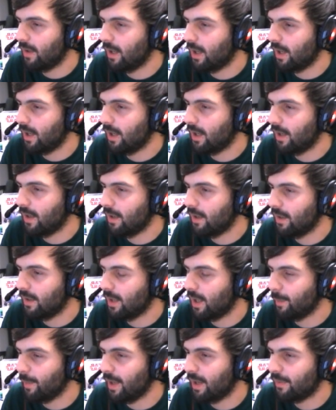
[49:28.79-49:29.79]

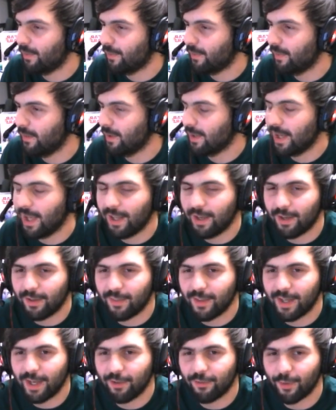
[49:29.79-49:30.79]
I mean, again, I
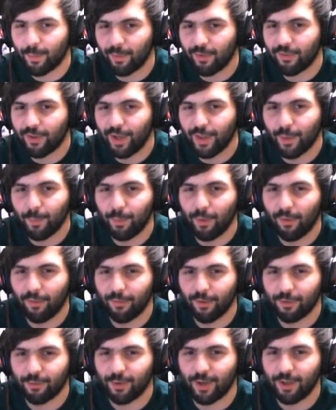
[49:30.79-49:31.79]
think it has something to say that both
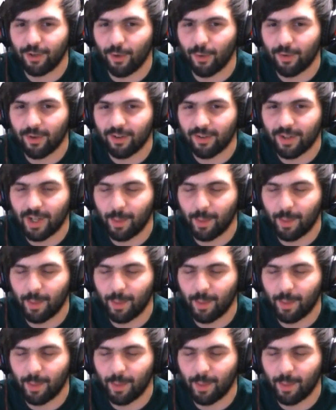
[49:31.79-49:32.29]
of us ran Yoda.